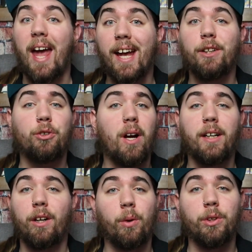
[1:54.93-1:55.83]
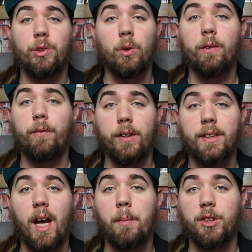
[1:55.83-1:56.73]
and trying to go to school
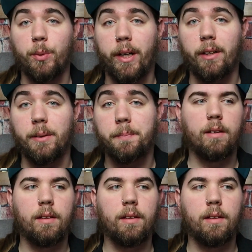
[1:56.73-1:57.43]
full-time as well.